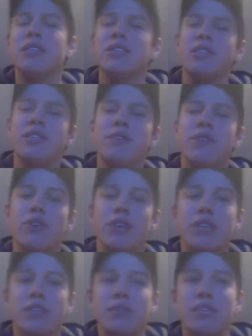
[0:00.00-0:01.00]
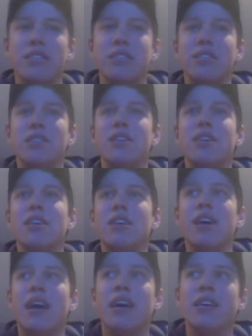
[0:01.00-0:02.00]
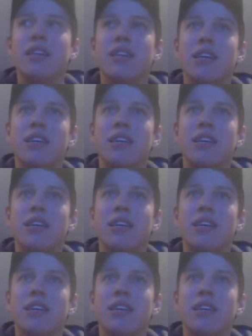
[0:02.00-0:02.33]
sense that he voted against Mason. And